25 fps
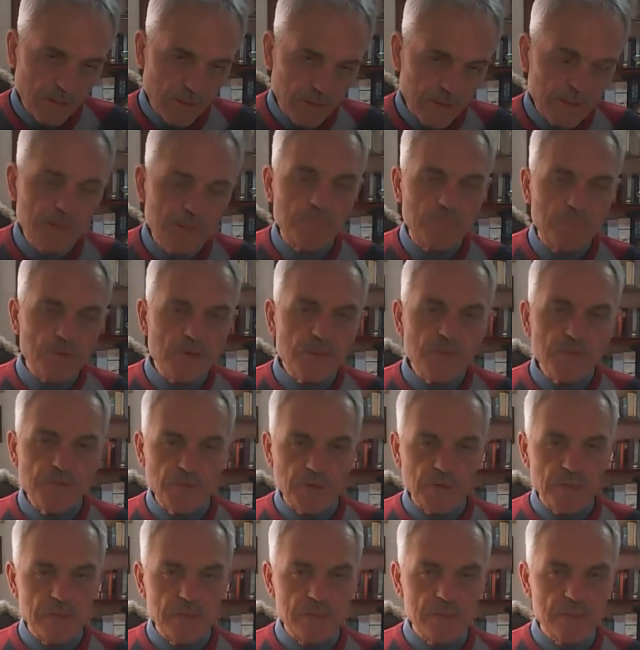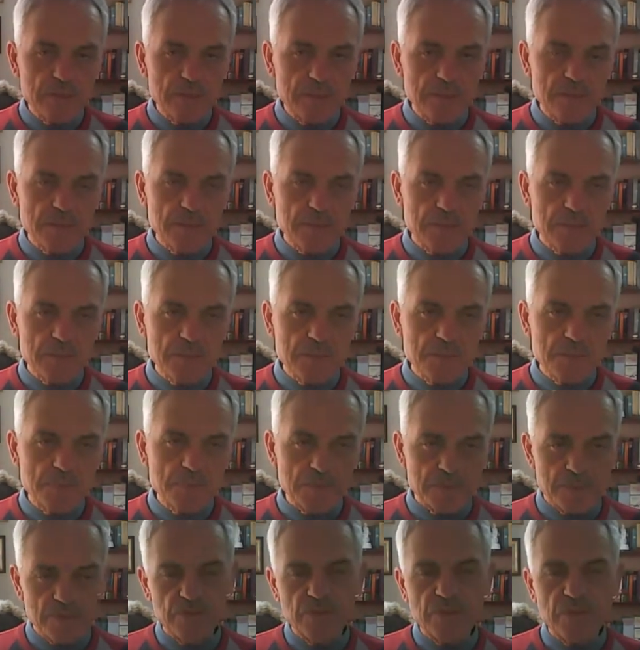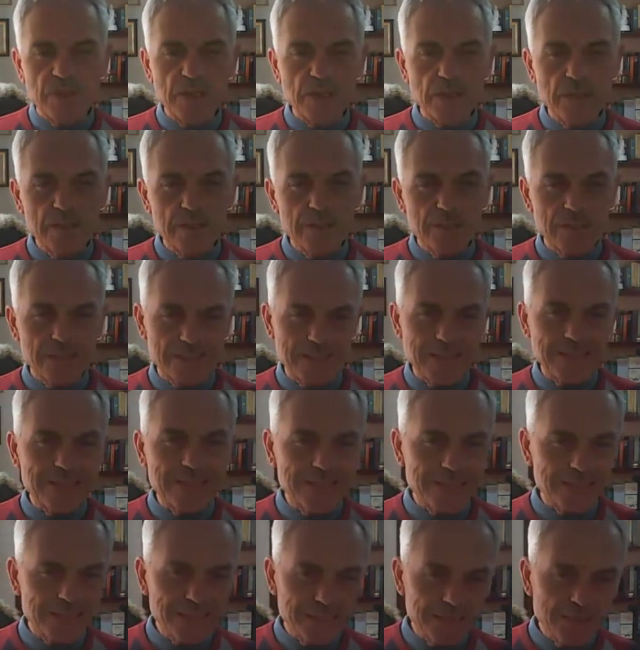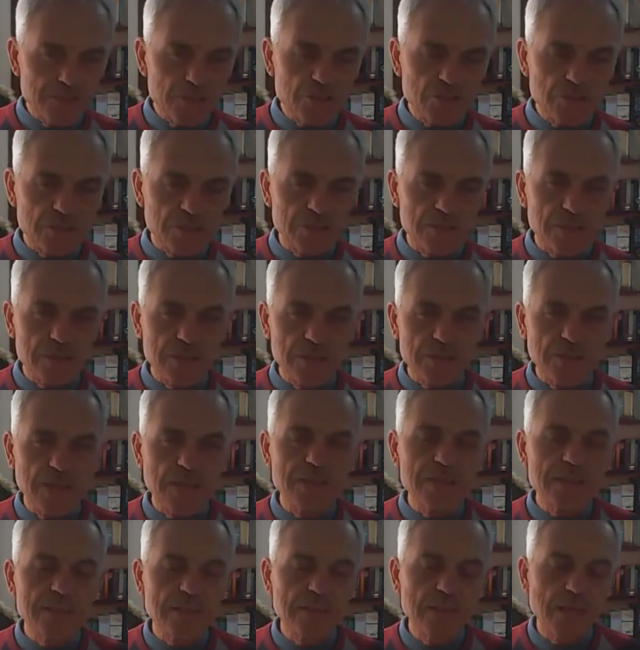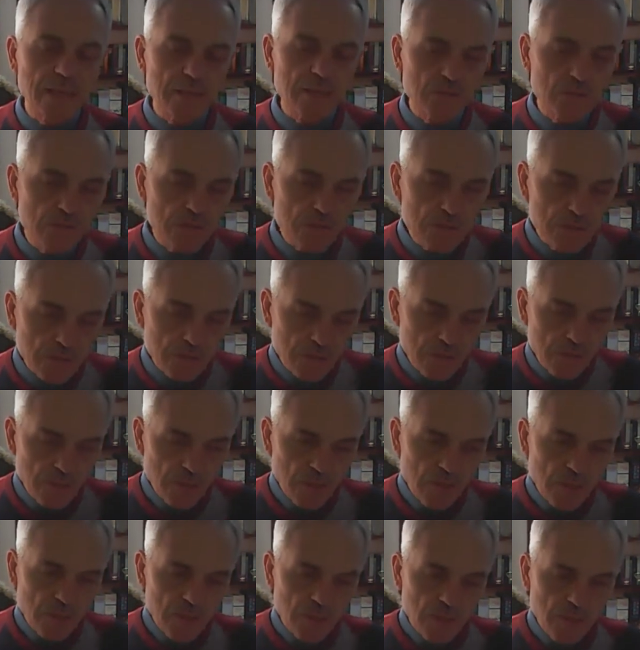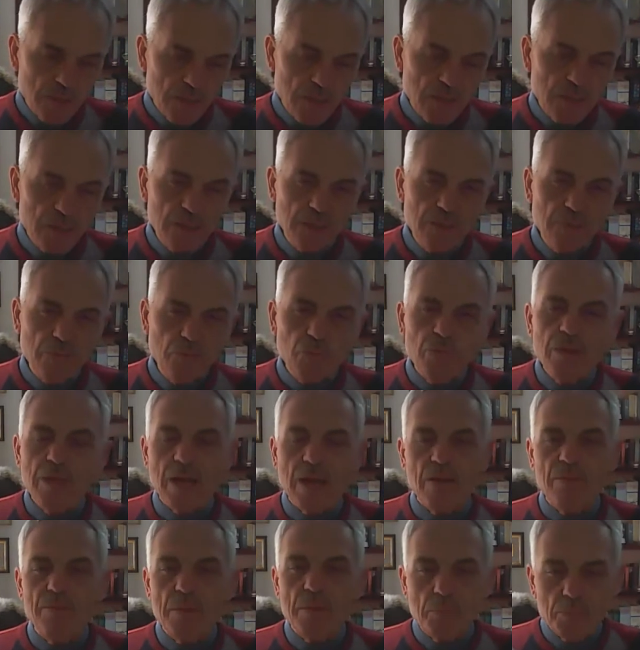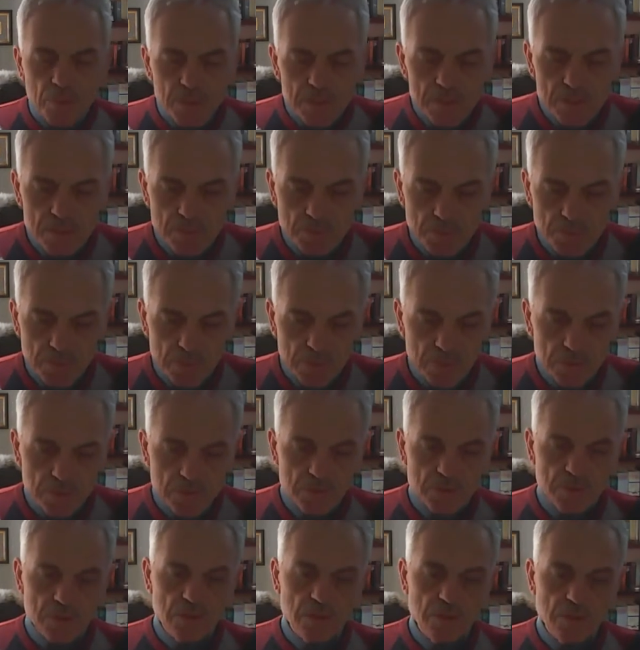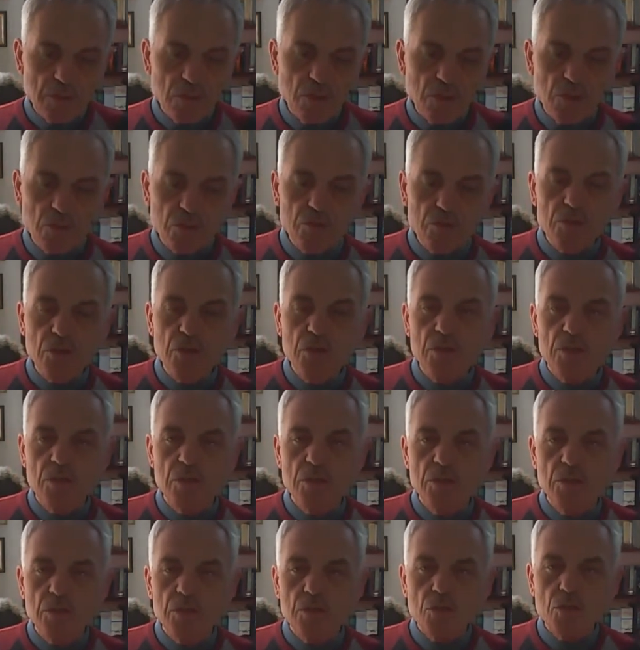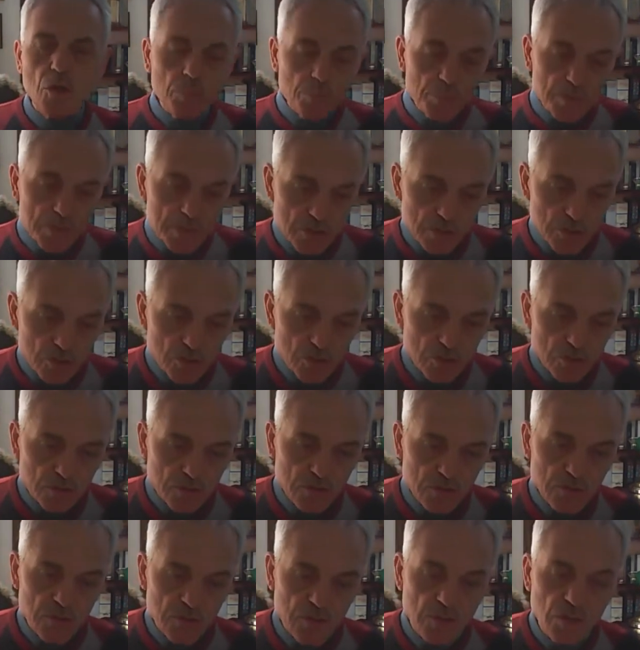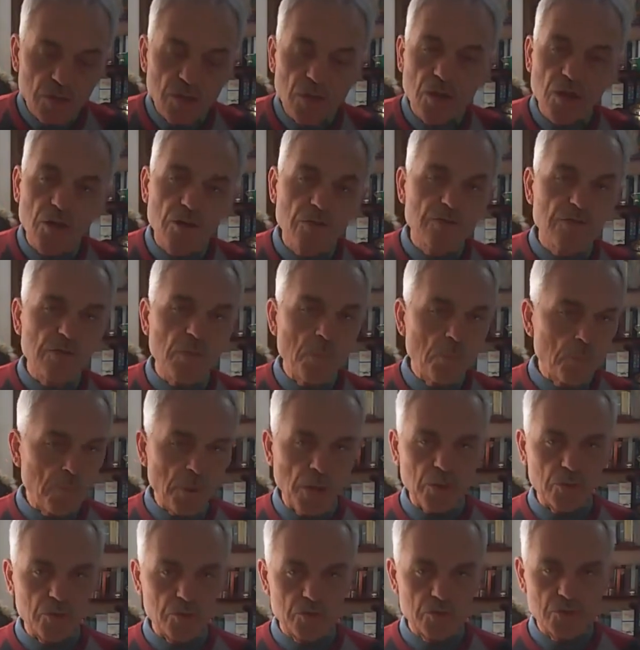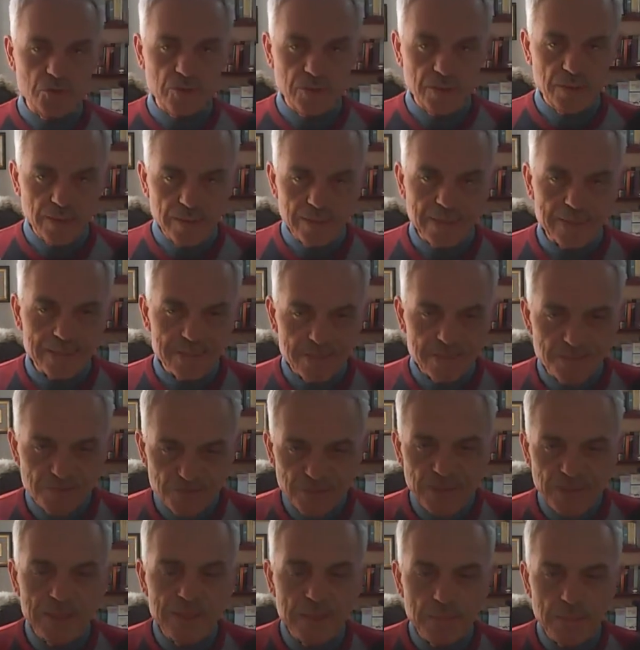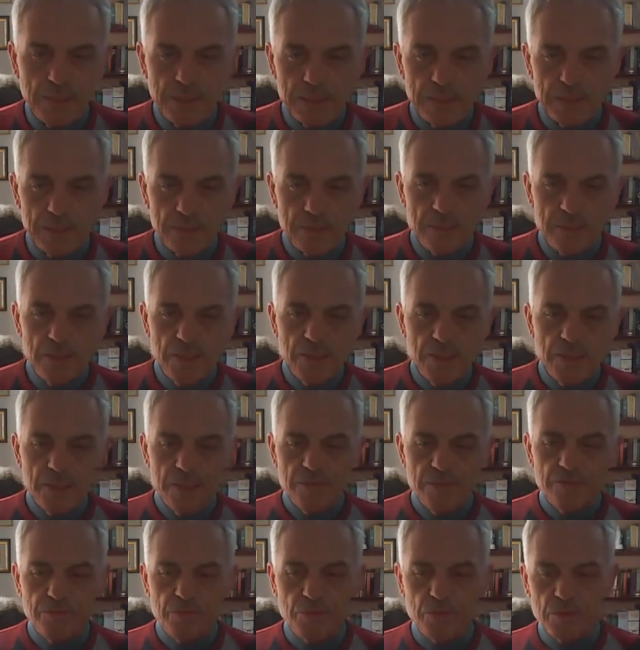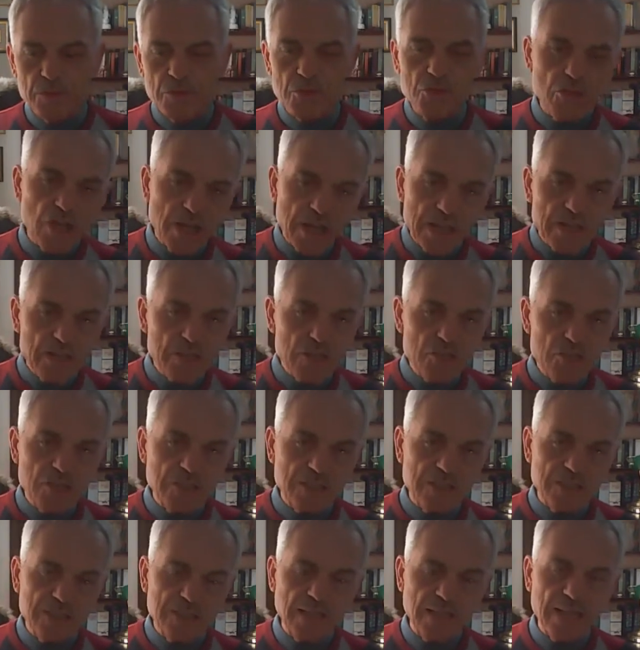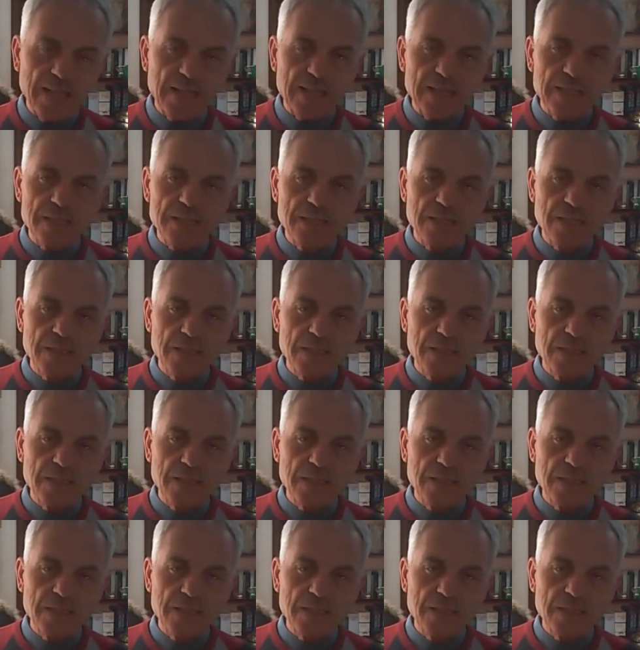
In the preface, specifically in the second edition in 1800, we have the principles on composition of poetry. That's fundamental for the change that it had